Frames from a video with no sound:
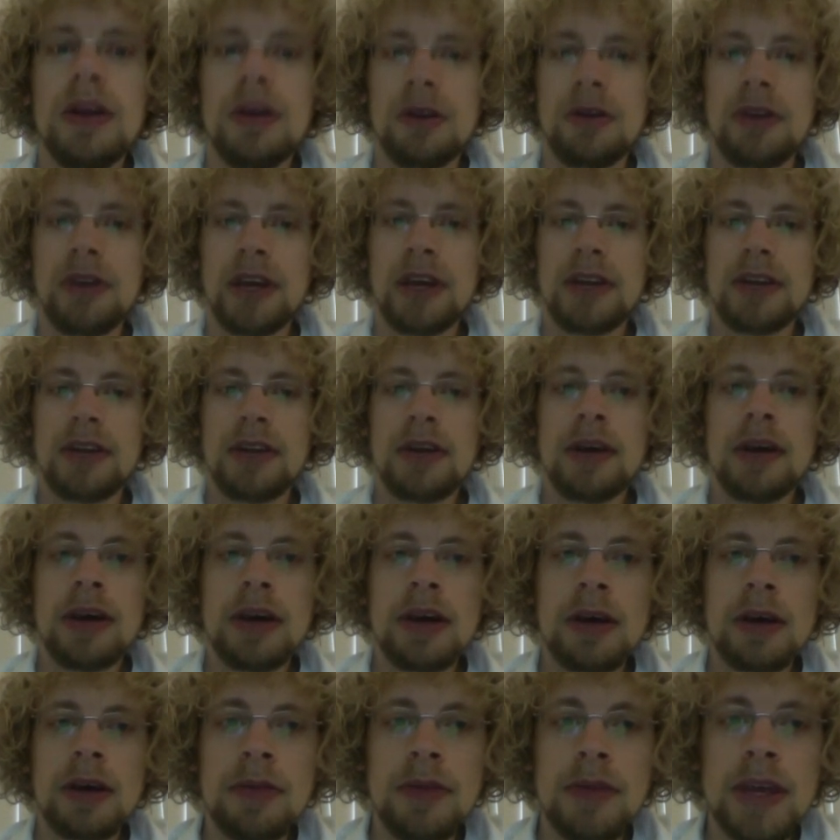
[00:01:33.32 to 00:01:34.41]
Correct.
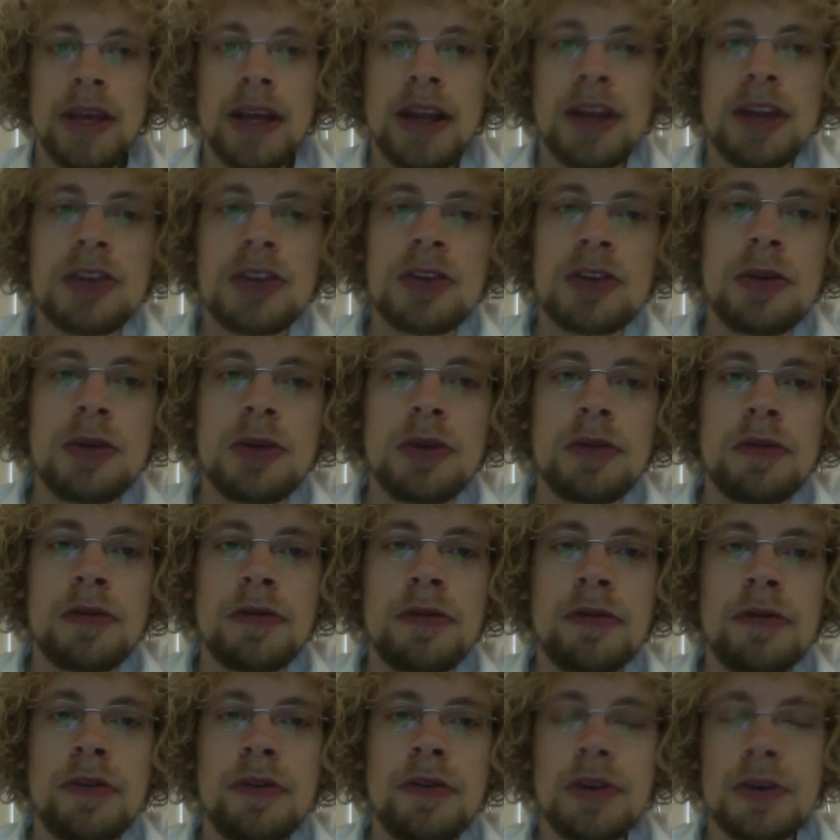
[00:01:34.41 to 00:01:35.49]
Yeah, let's go with the
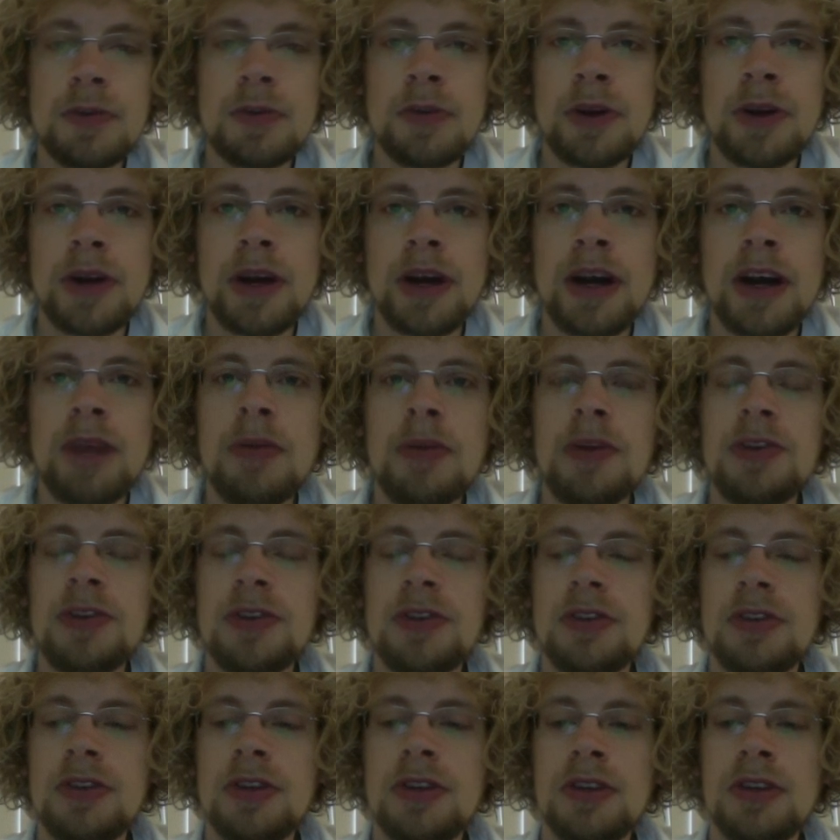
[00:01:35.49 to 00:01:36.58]
first part. How
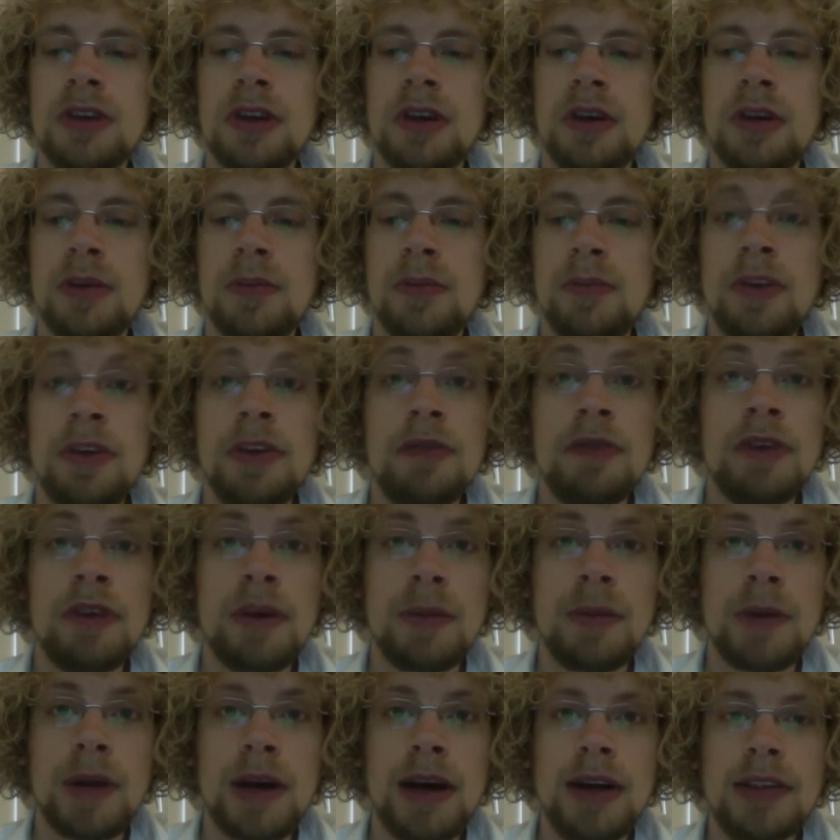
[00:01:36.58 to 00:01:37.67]
much does a
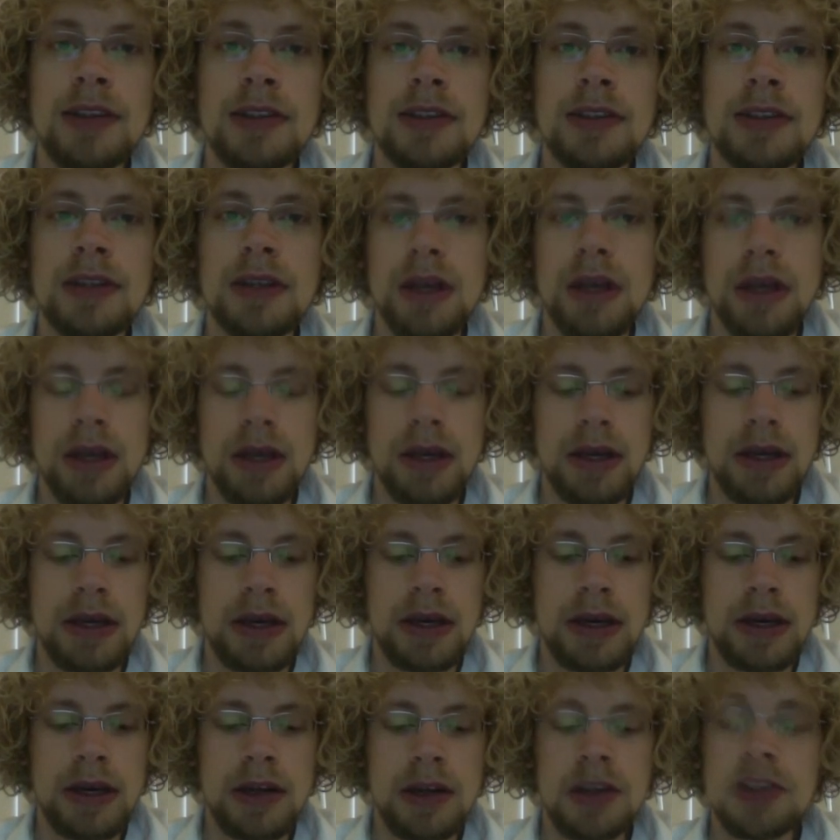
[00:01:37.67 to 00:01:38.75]
prefab cost?
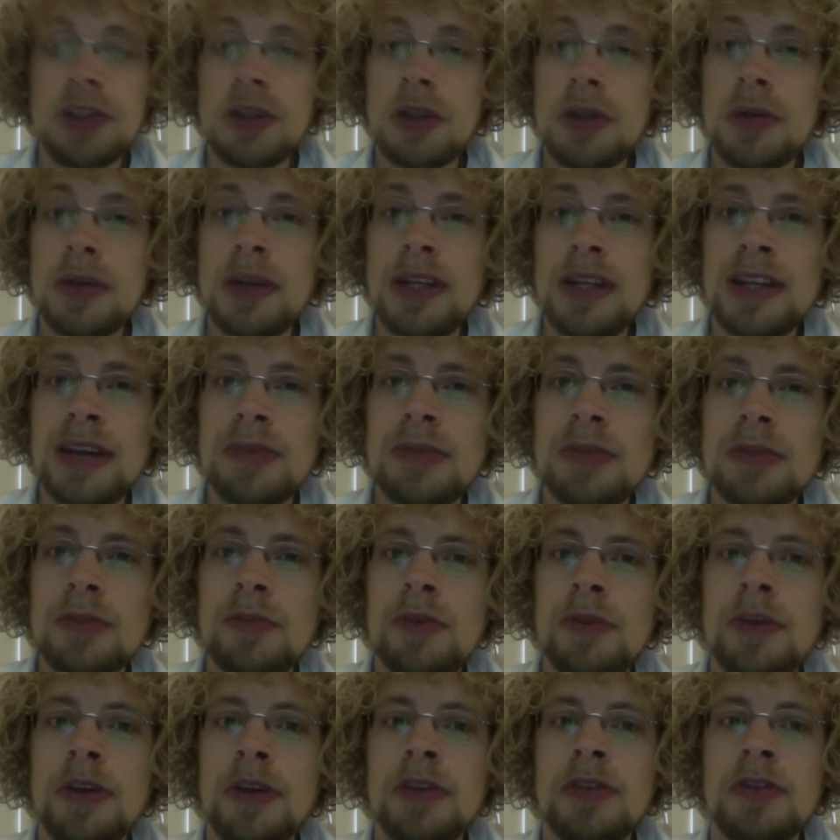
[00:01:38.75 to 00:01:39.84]
There's three types of
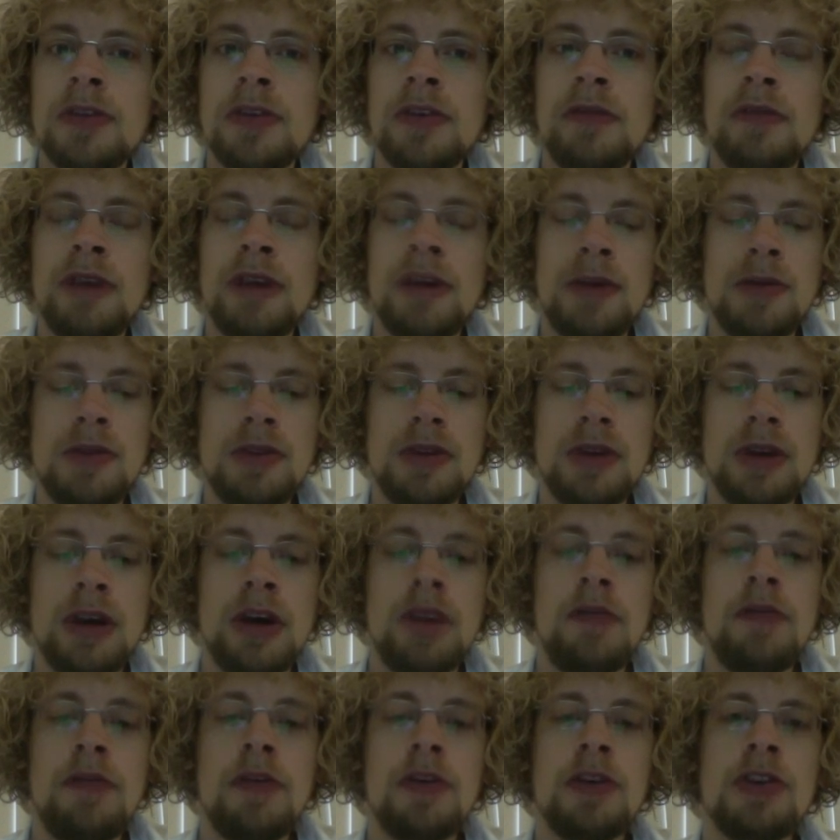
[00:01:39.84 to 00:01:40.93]
prefabs.
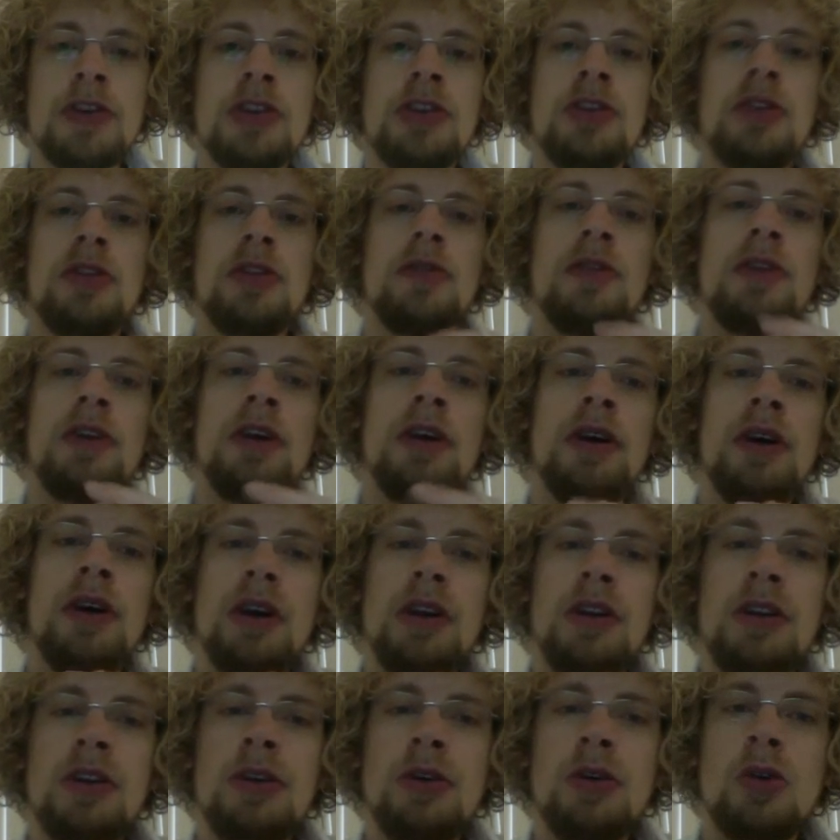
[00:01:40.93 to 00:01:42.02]
First is sort of the
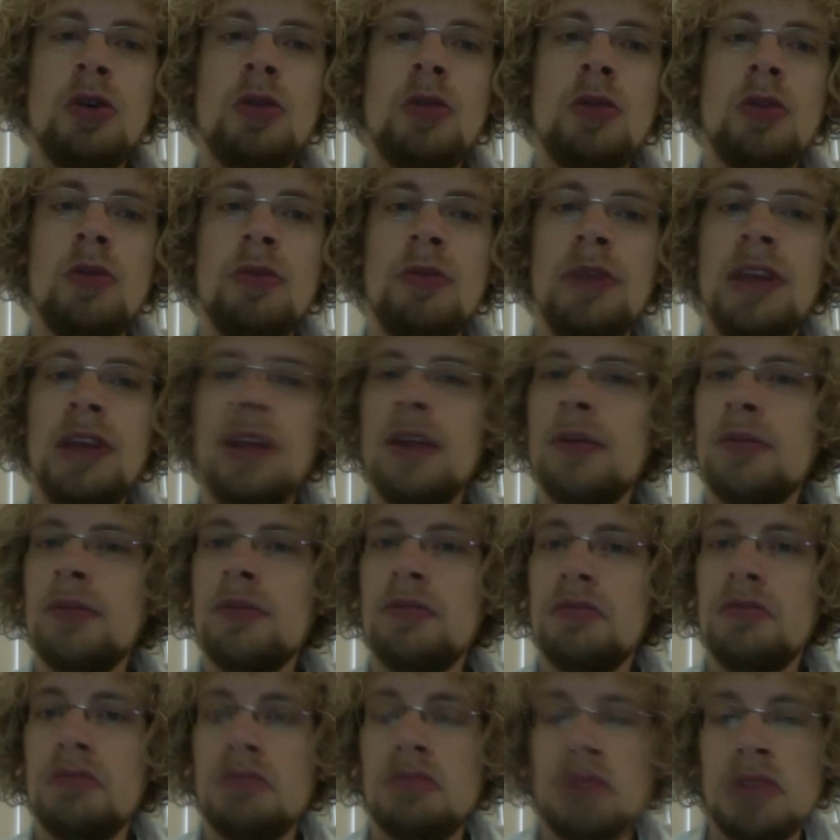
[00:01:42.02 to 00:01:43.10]
normal
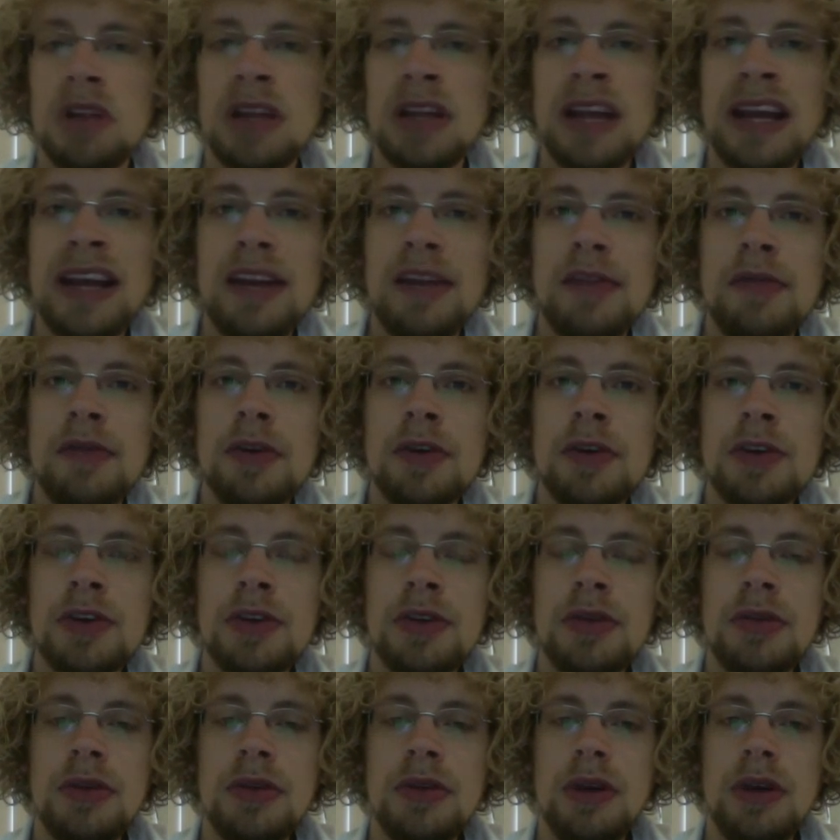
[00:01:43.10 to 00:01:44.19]
medium light
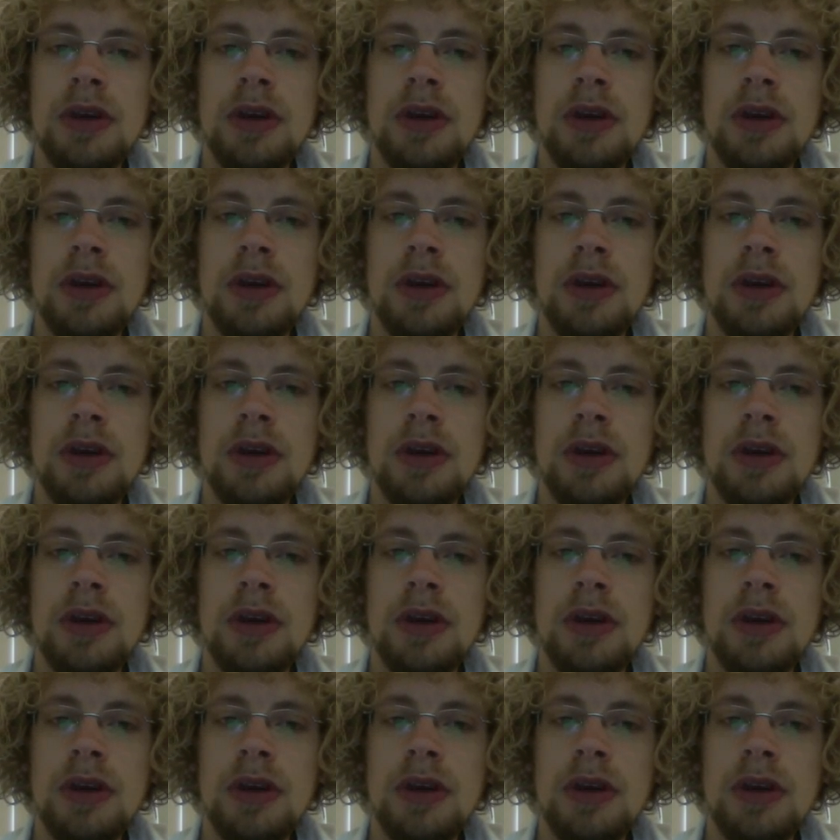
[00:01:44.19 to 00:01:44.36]
version.